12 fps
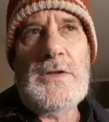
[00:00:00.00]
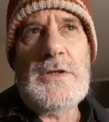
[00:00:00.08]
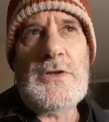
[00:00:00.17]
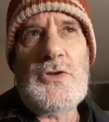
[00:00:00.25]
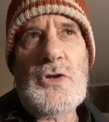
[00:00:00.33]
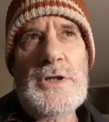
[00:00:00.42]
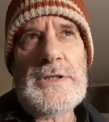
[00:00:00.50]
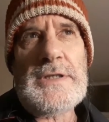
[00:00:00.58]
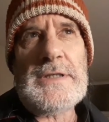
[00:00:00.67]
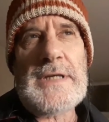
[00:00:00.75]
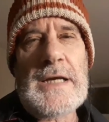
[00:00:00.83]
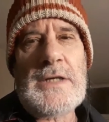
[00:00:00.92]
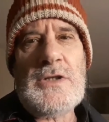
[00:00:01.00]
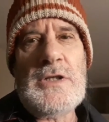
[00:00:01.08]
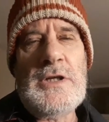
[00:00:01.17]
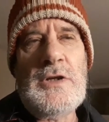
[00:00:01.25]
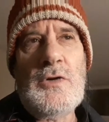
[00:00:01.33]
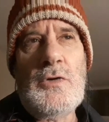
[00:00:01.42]
The choice is
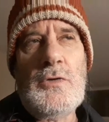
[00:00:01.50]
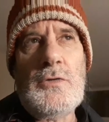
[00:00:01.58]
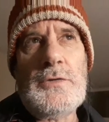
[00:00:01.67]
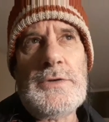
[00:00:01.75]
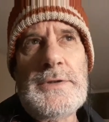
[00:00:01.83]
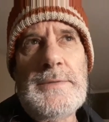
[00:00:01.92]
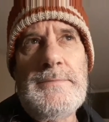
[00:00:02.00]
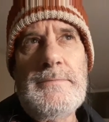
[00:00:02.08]
actually yours.